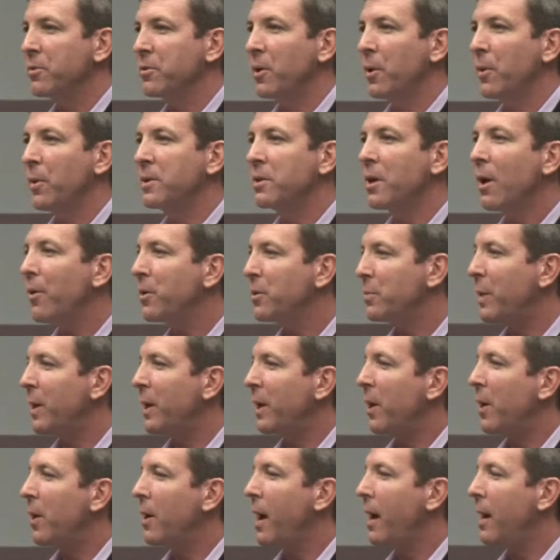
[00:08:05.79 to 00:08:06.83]
So it's always been
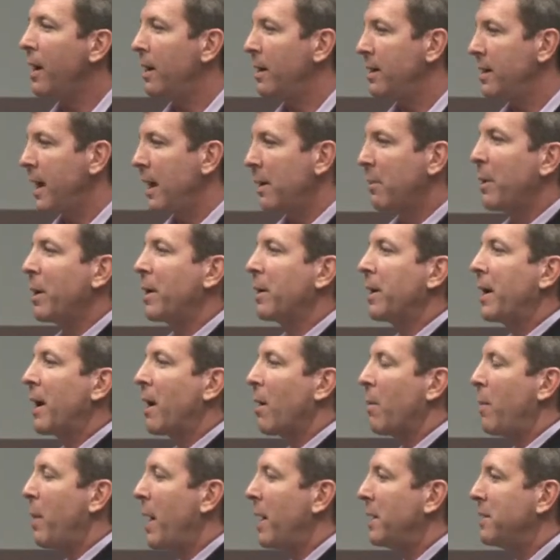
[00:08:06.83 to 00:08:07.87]
a good idea to take better
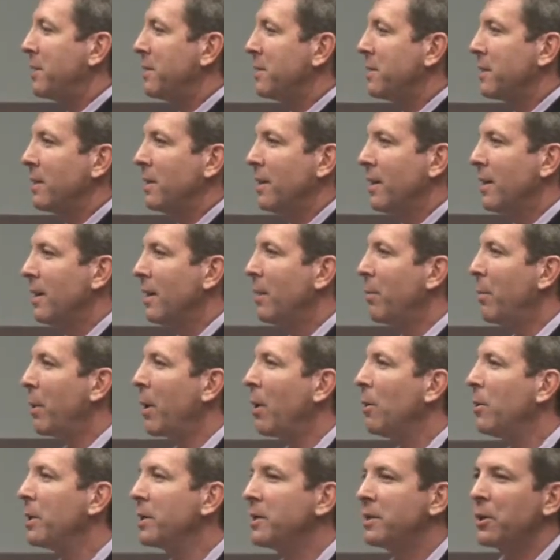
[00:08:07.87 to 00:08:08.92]
care of patients but
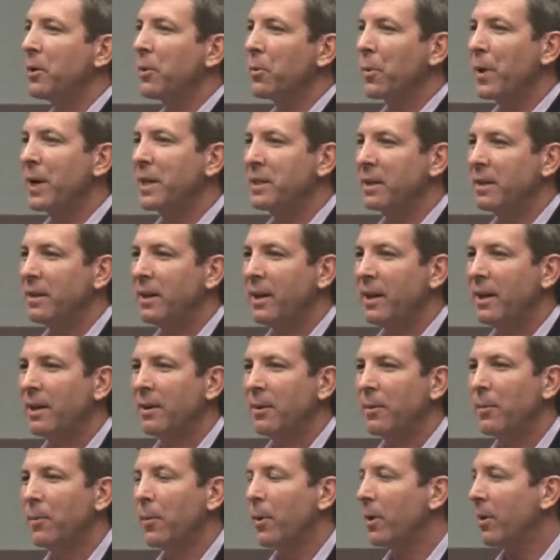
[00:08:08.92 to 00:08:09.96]
only till recently
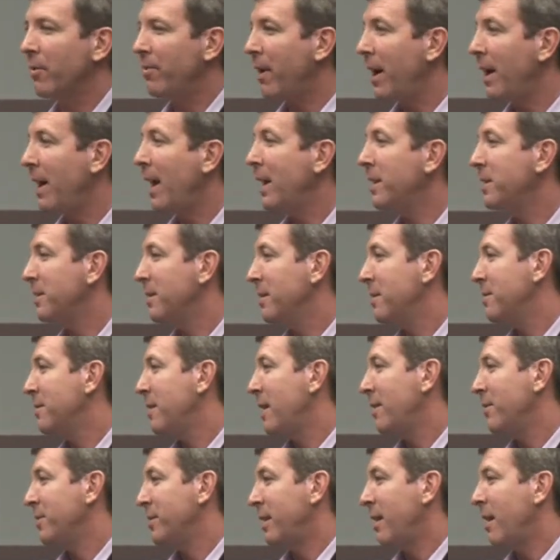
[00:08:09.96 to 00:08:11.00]
were the financial
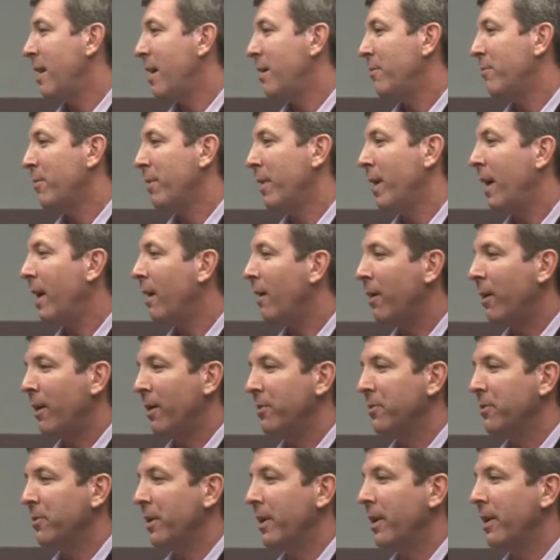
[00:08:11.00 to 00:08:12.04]
incentives aligned for that,
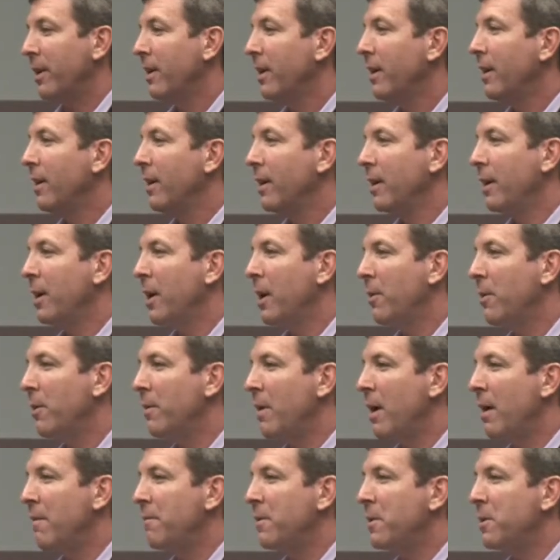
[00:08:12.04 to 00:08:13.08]
honestly. You know,
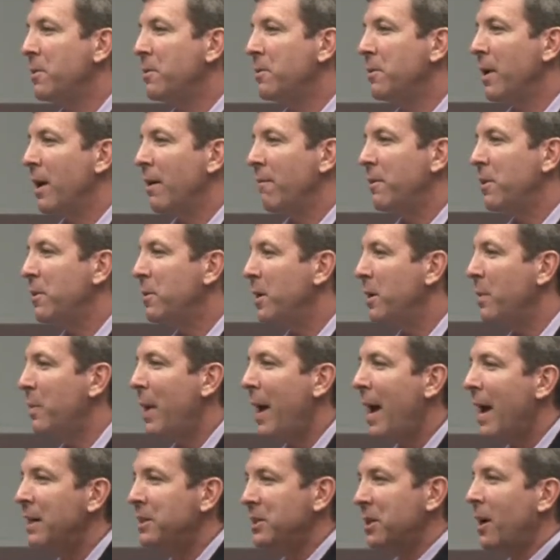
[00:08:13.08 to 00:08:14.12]
if you, if you did a
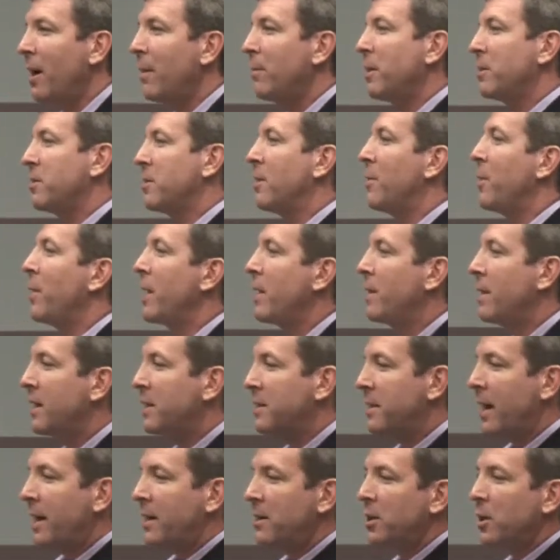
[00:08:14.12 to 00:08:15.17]
bad job on somebody and they
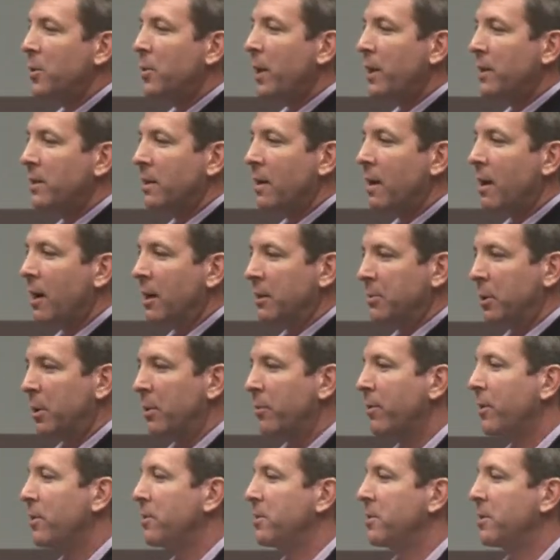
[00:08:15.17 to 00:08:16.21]
stayed two weeks in the hospital
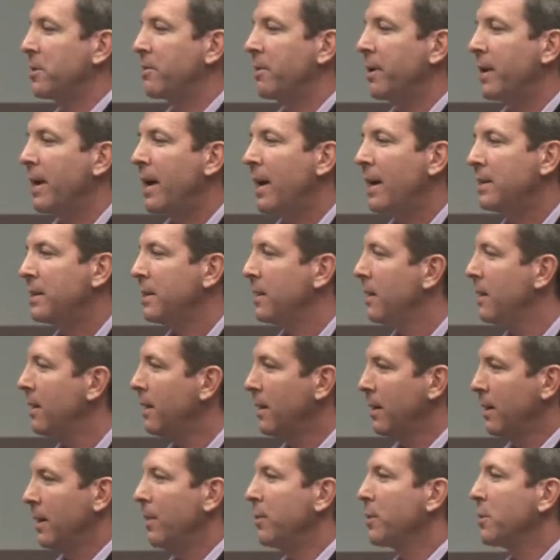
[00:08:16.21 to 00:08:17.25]
versus three days,
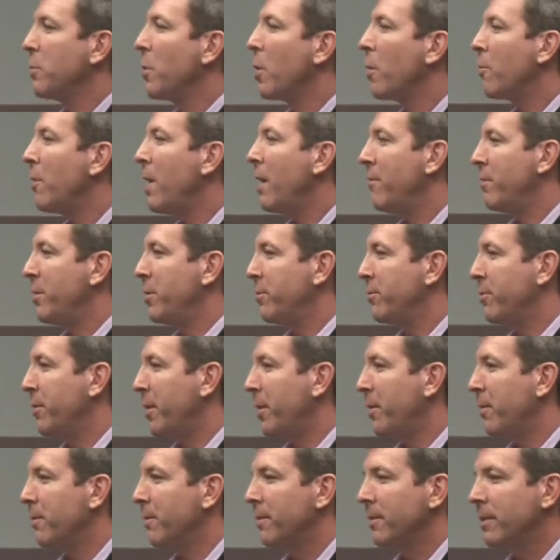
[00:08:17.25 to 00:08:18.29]
it was more revenue for
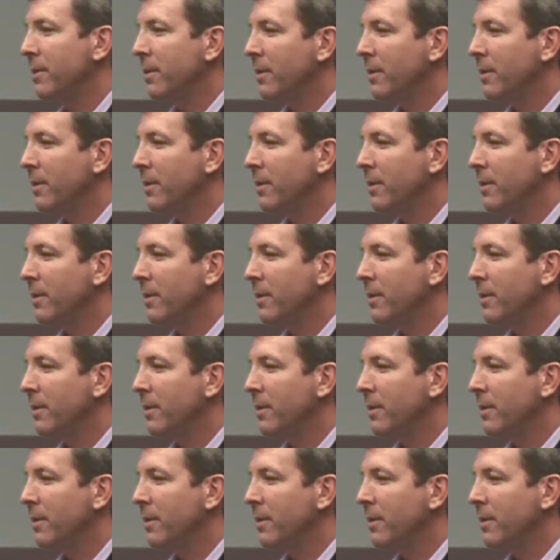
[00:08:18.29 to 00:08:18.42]
you.